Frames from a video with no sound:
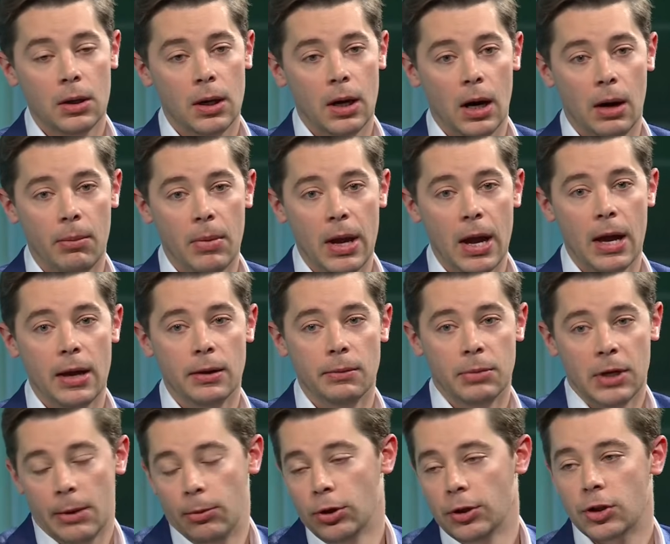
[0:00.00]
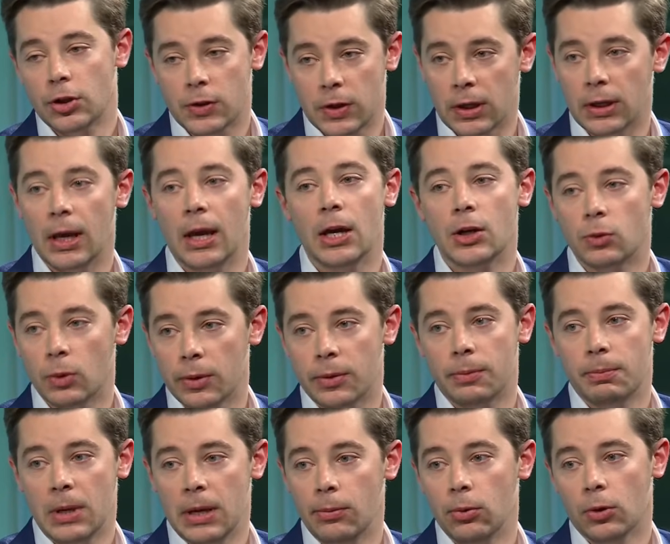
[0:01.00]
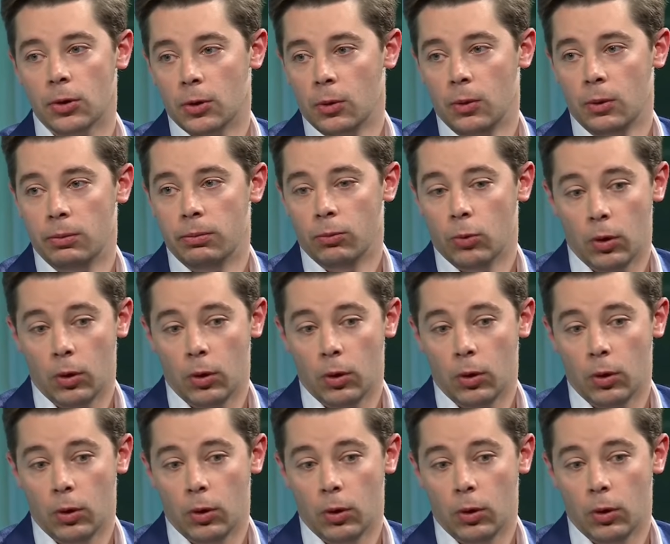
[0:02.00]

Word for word: um, and be able to just engage with people who